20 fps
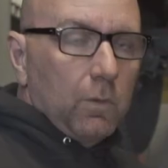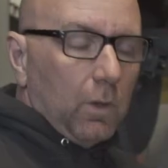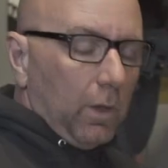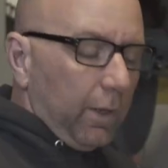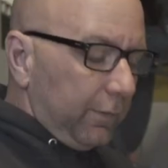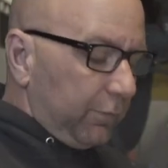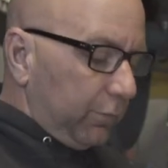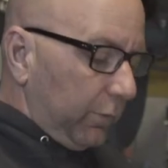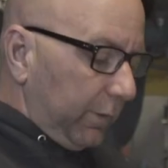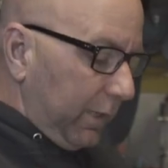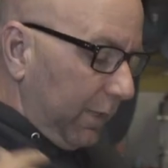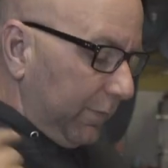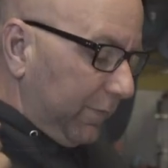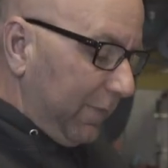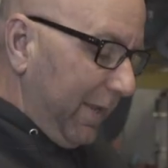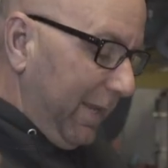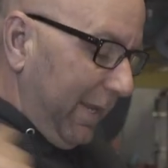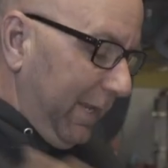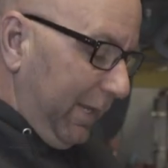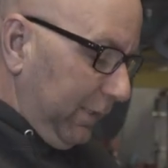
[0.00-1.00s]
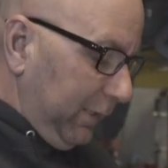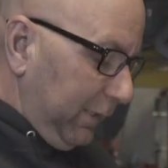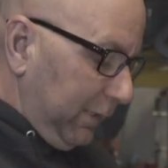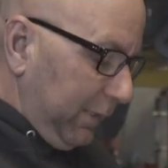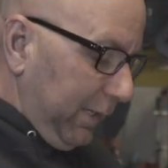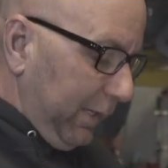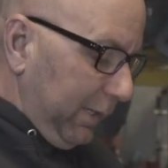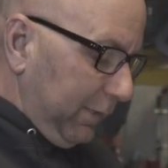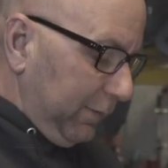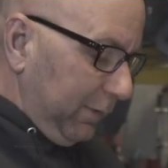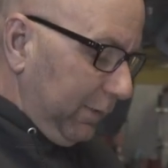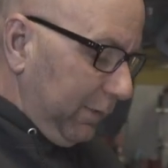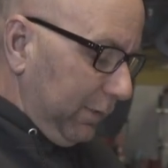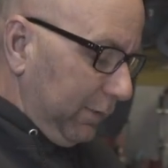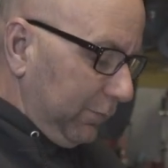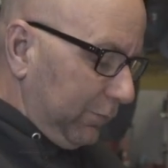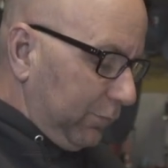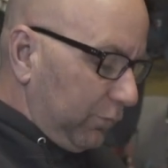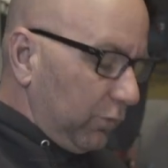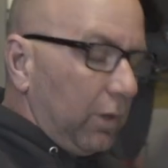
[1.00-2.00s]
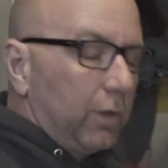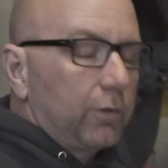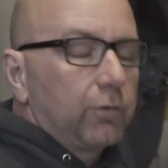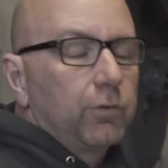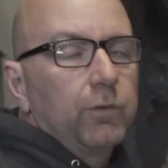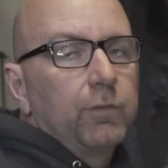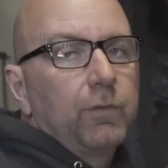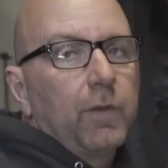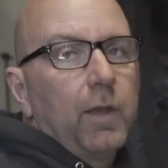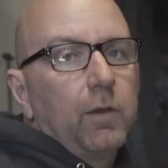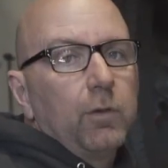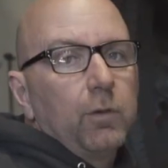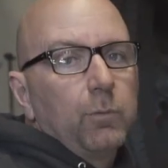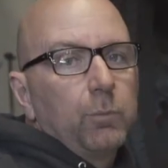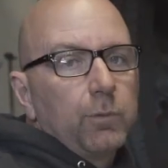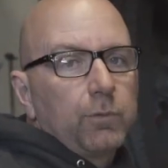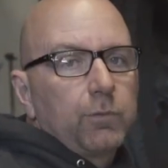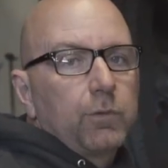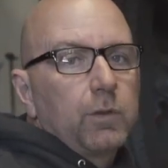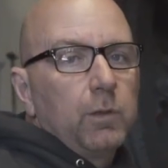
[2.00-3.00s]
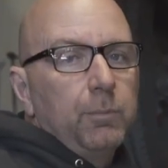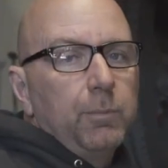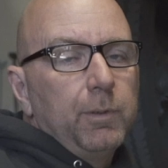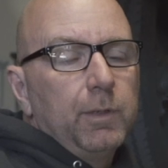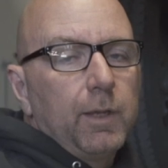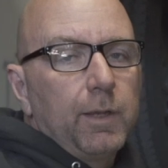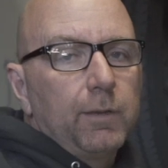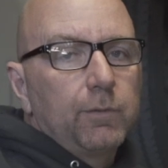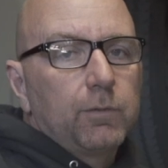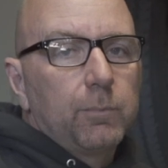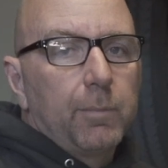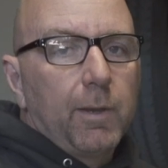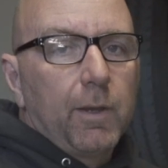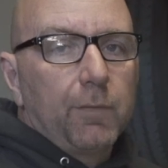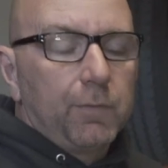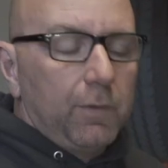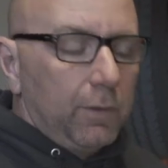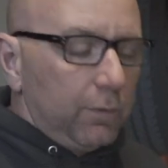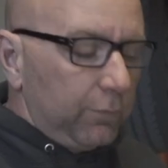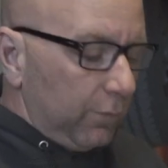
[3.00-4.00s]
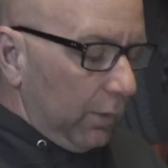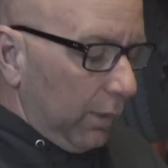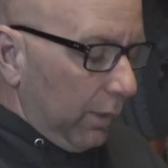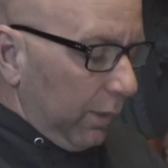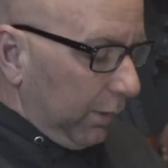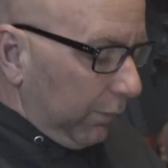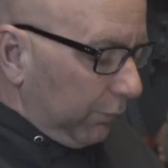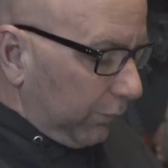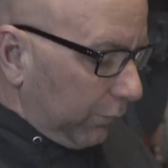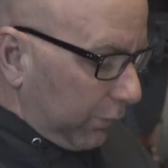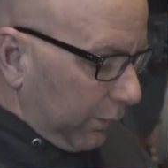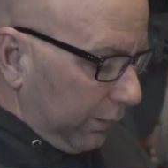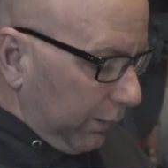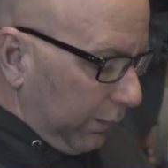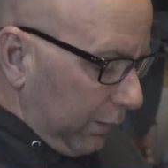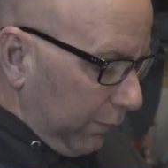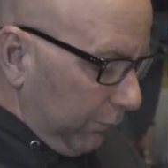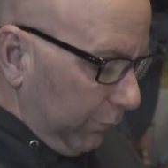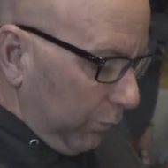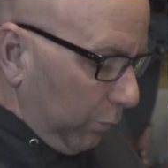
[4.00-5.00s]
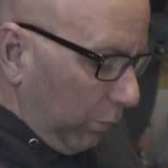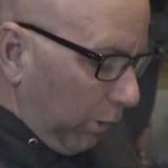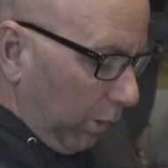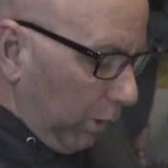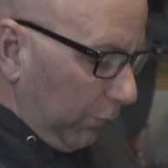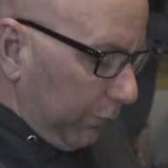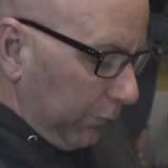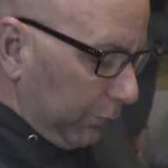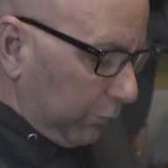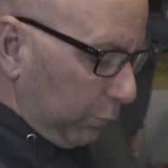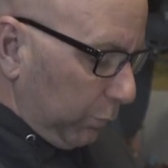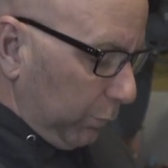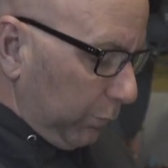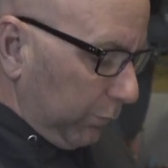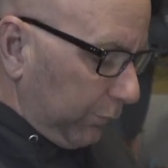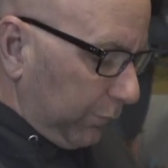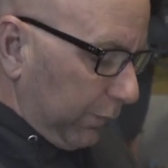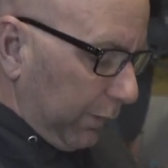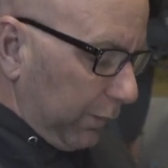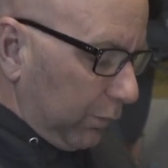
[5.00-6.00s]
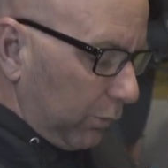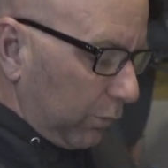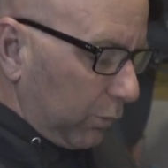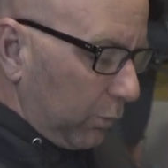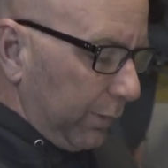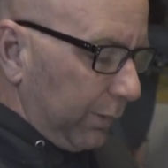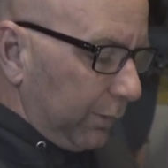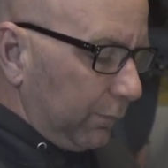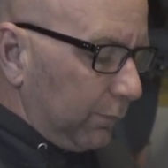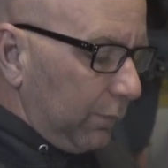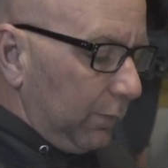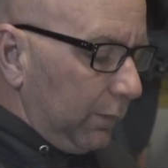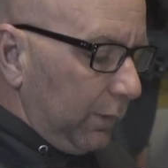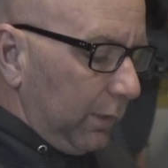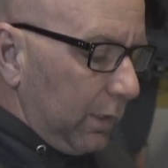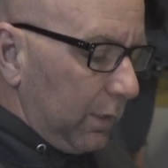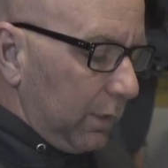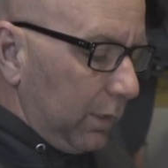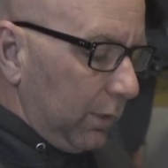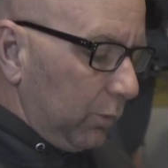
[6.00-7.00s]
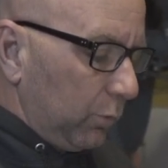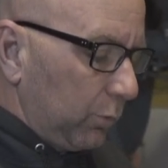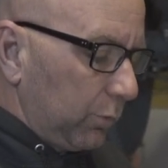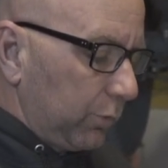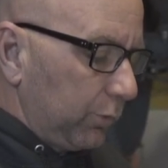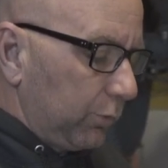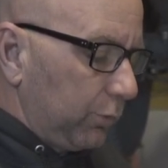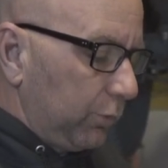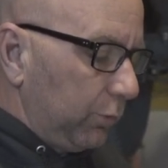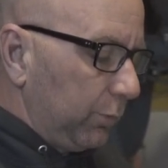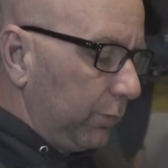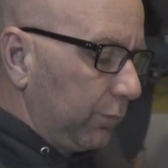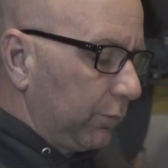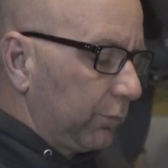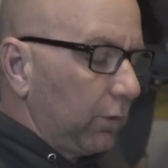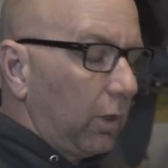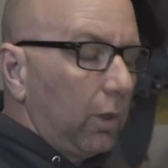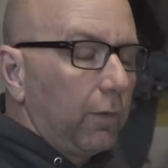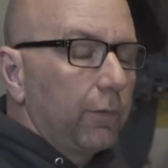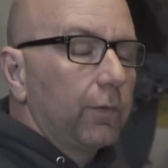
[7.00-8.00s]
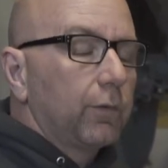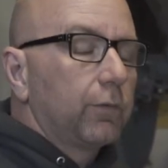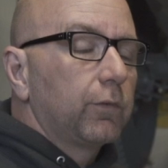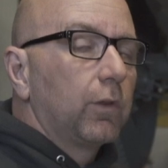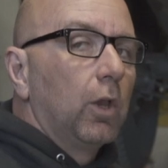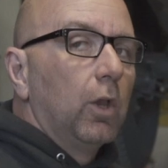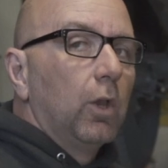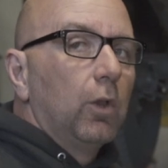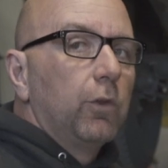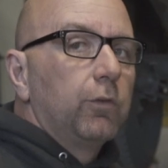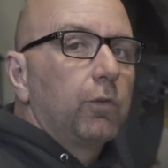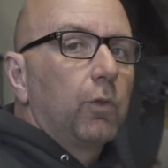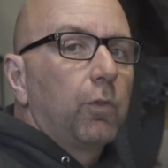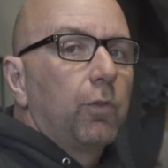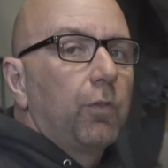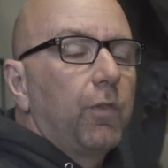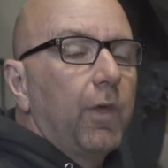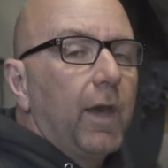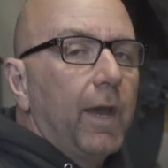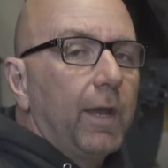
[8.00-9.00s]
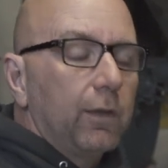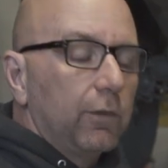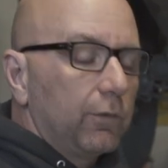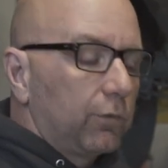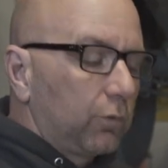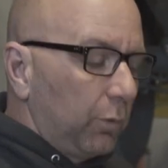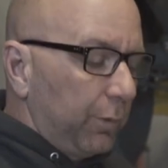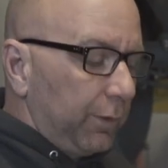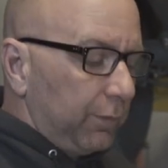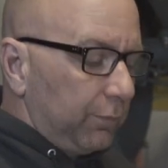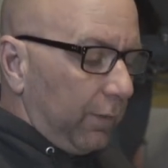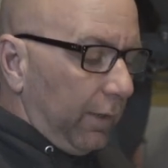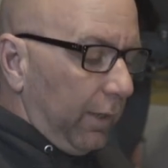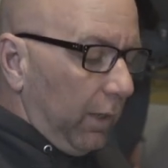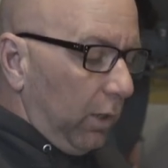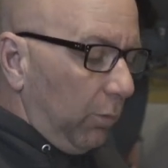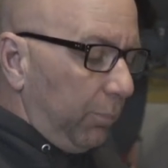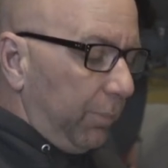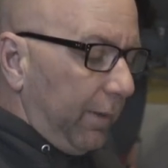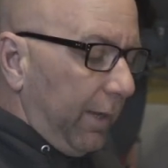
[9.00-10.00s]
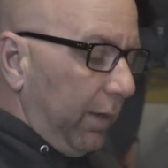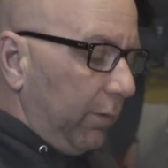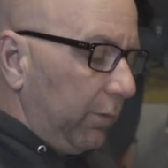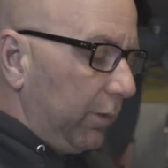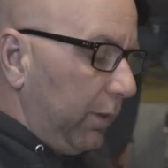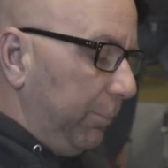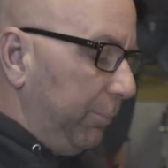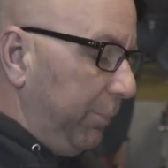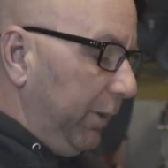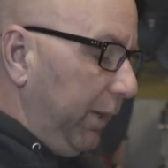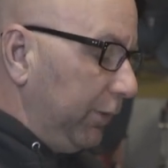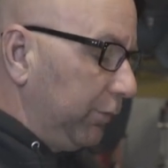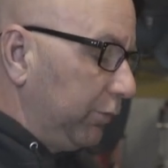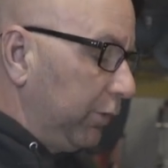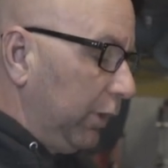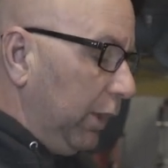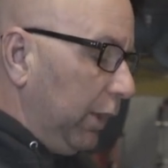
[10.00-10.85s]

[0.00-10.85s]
All right, so I got the handy dandy instructions out, and what's gonna be nice about these is they're gonna give you all the tools that you're going to need in order to install this. So that is going to help out a bunch.